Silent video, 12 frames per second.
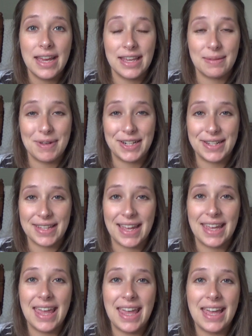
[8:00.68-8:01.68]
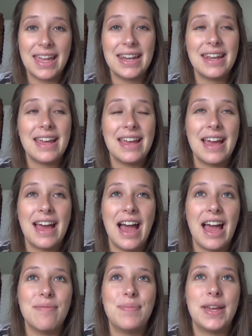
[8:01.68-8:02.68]
as much as I can.
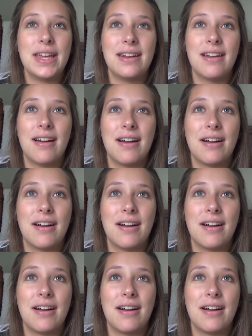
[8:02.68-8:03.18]
I've been